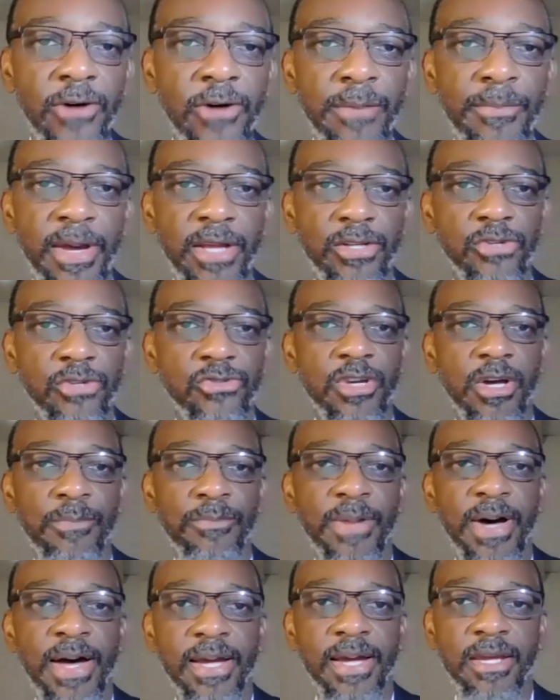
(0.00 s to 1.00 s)
if I may just
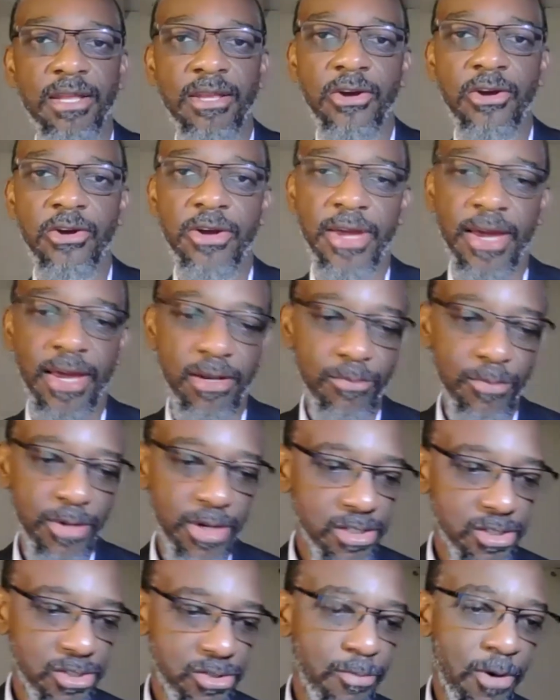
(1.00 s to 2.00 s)
come back in here again,
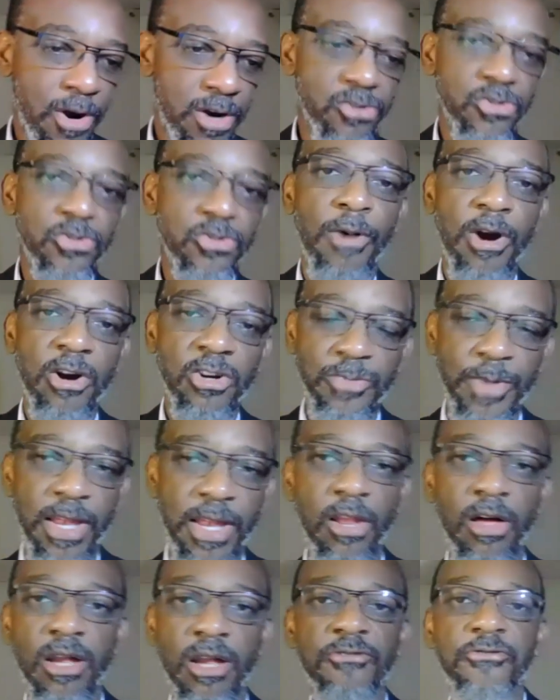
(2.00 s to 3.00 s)
because Mark's made a
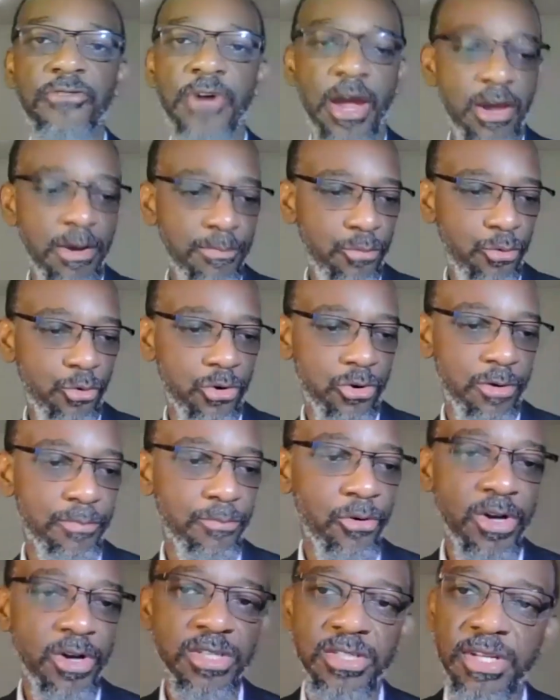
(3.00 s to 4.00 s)
lot of very important
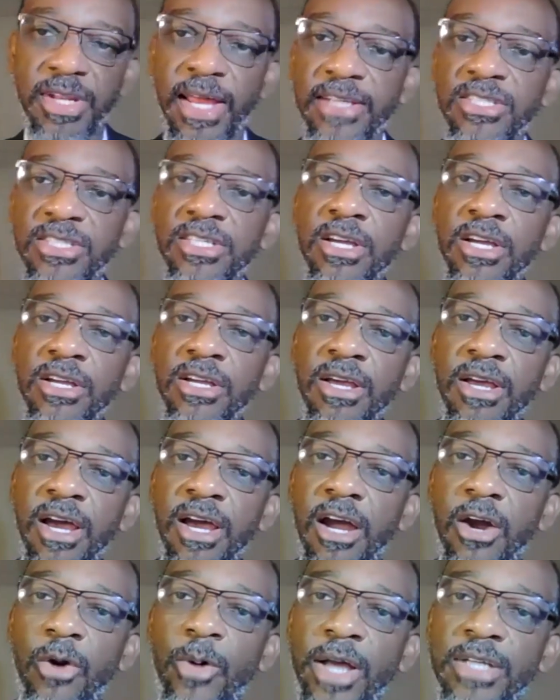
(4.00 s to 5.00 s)
points, and I see
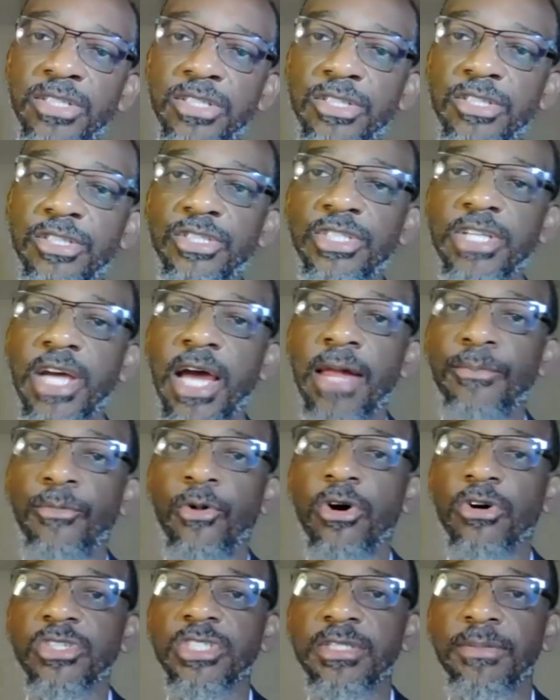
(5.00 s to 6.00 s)
a question in the chat
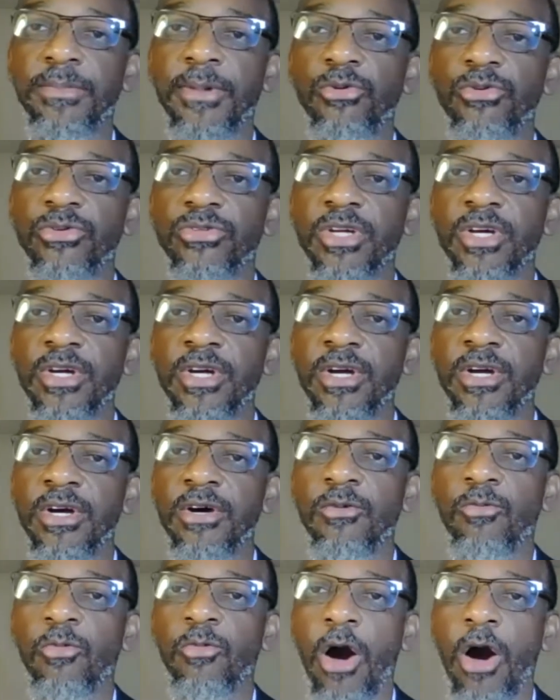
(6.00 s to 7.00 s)
box about
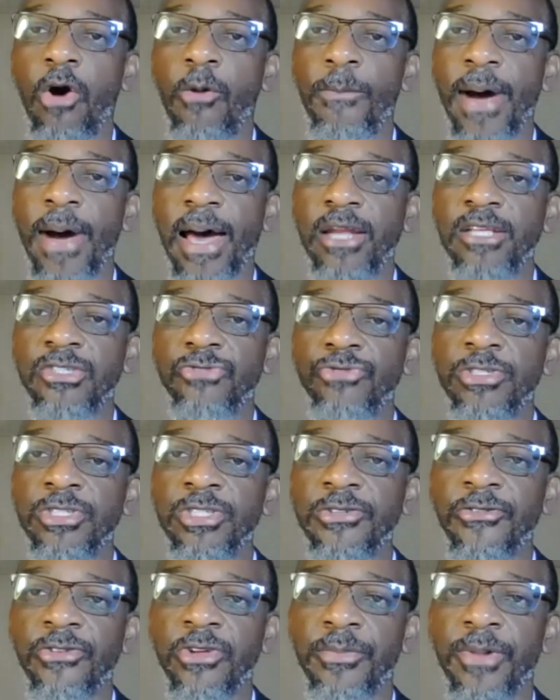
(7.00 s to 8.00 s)
how bad is regions
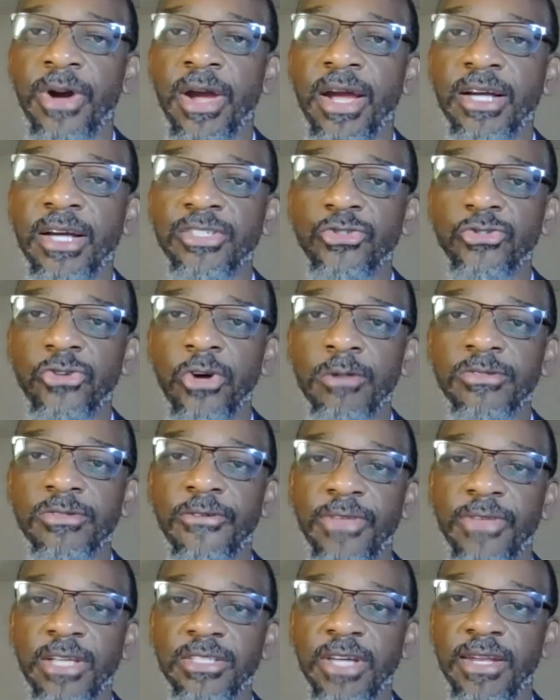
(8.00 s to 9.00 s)
of the Americas in terms of
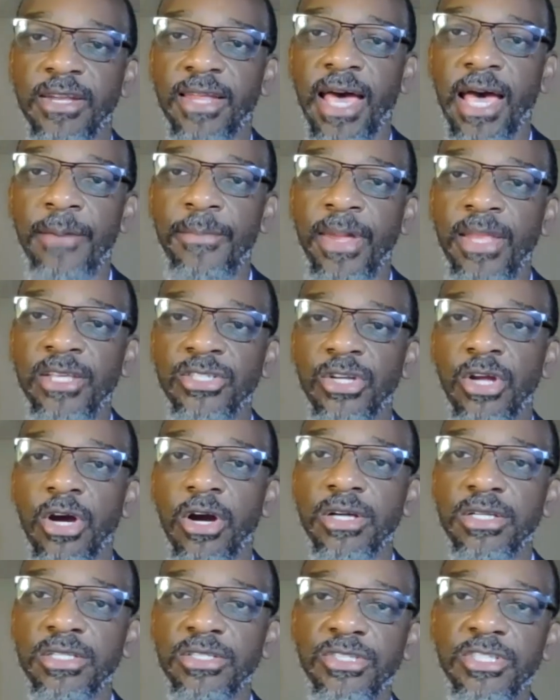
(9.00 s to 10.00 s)
things like diabetes and
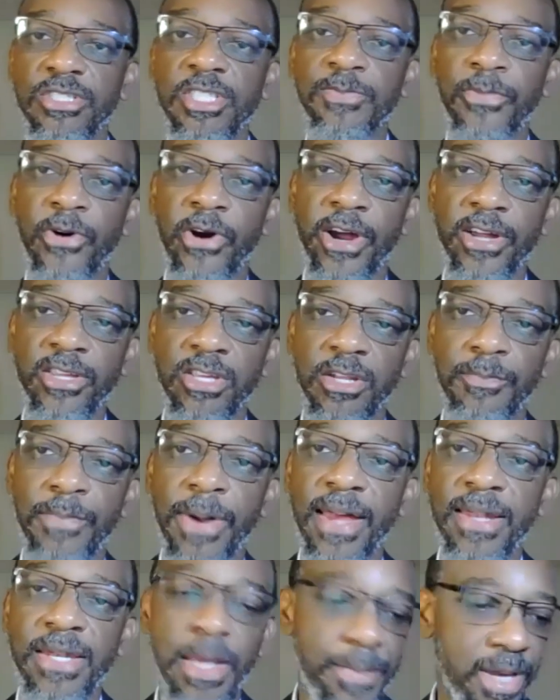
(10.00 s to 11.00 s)
heart disease prior to the
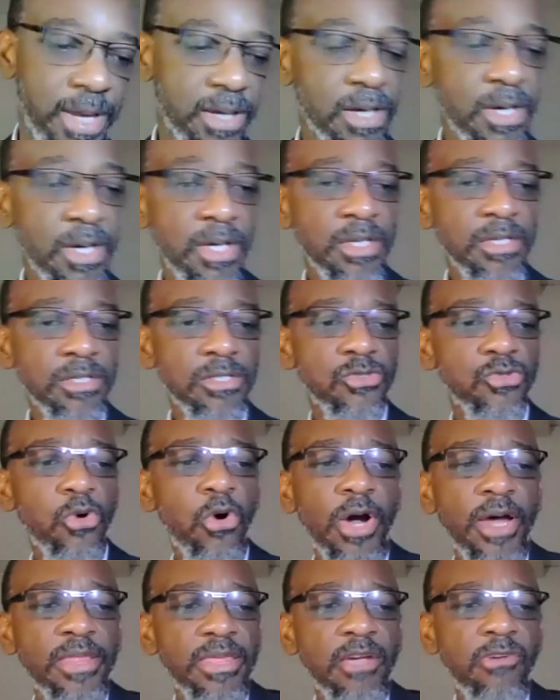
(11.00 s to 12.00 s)
pandemic.
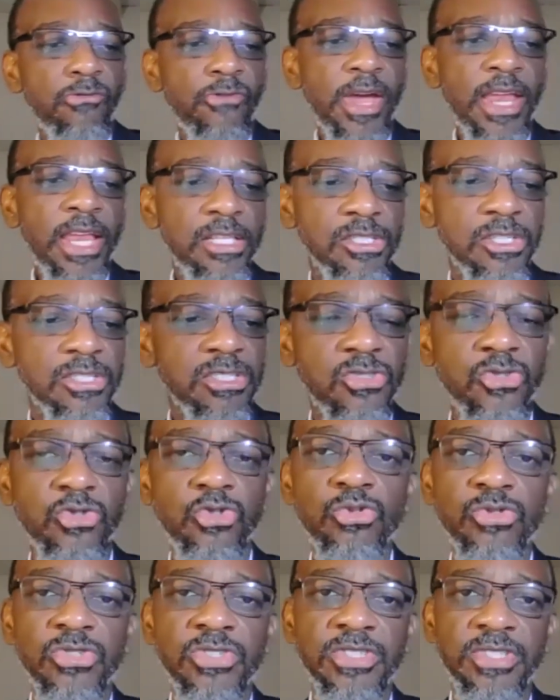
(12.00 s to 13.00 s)
So I think really just
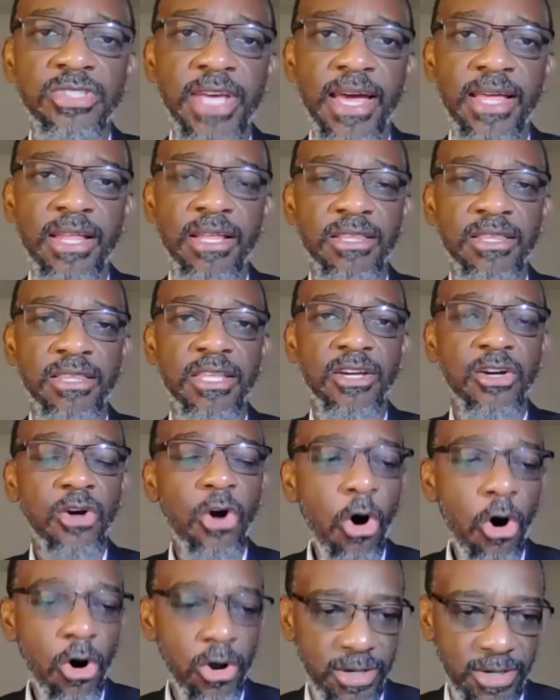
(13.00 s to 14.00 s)
to set the
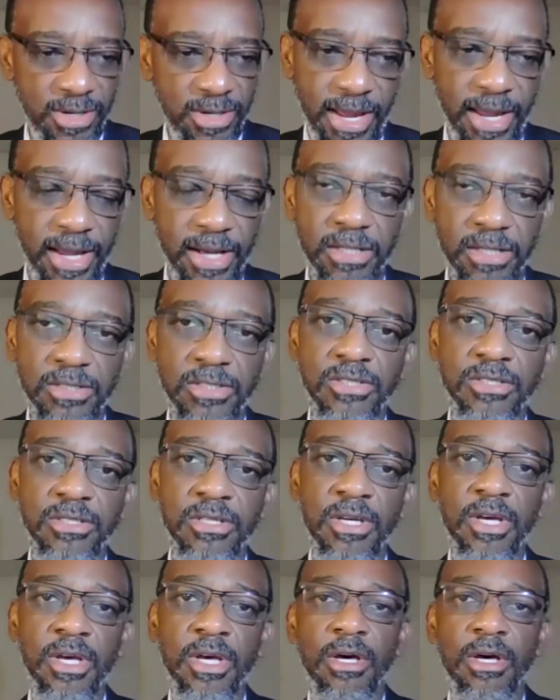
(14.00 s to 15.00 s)
context,
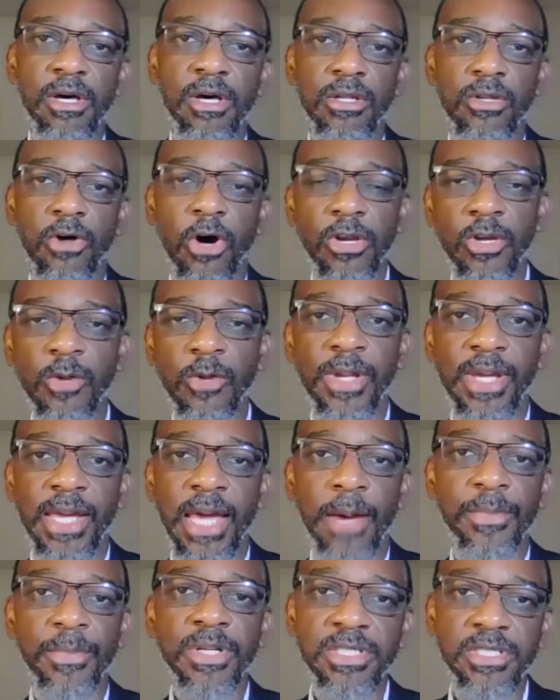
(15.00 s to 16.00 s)

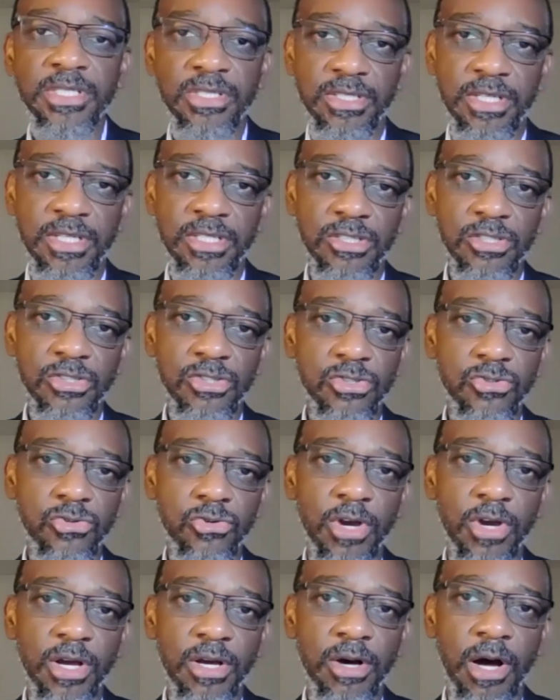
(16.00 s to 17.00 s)
non-communicable diseases
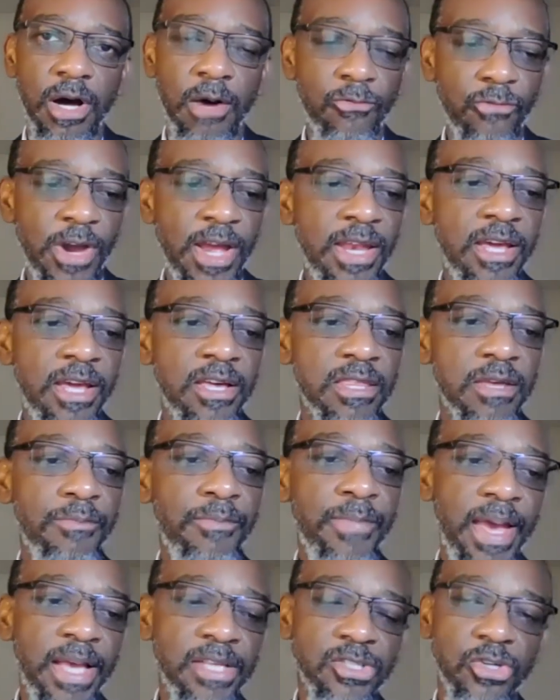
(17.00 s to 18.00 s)
really are the
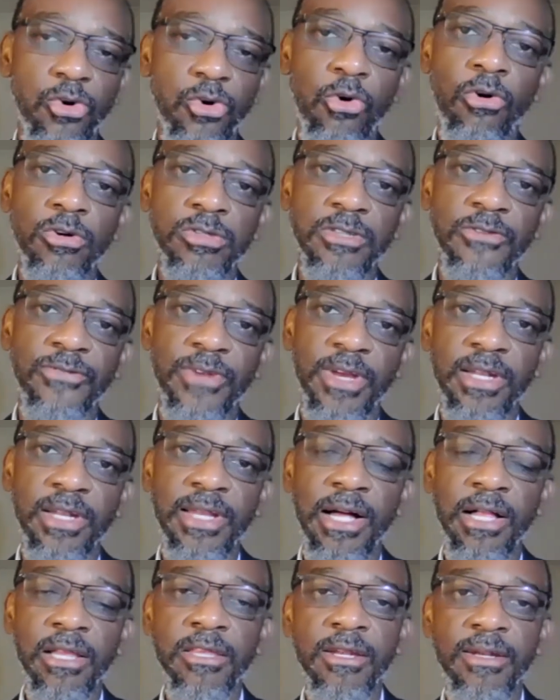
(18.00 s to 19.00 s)
major cause of ill
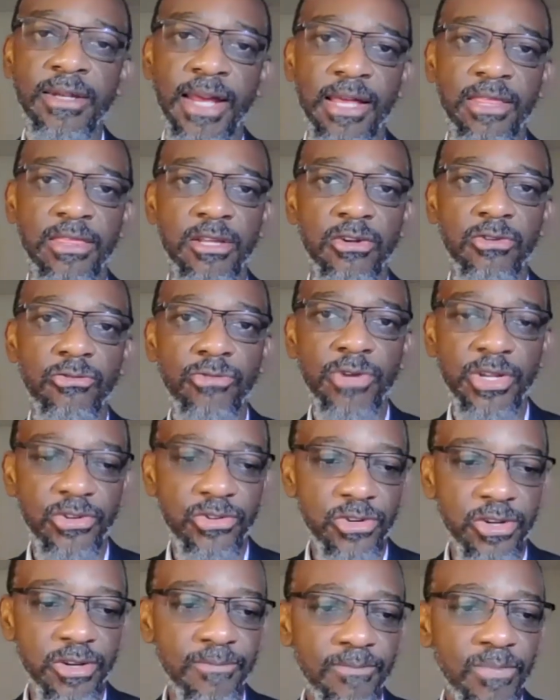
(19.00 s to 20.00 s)
health and death in the
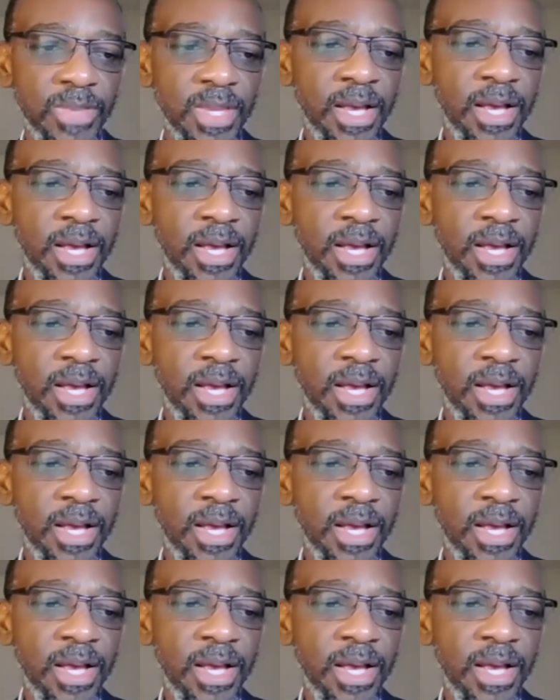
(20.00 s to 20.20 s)
region.